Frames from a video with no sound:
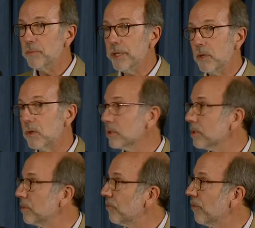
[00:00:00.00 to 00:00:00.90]
be
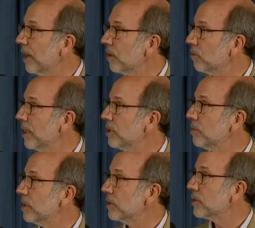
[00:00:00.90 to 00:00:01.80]
ultimate final regimens.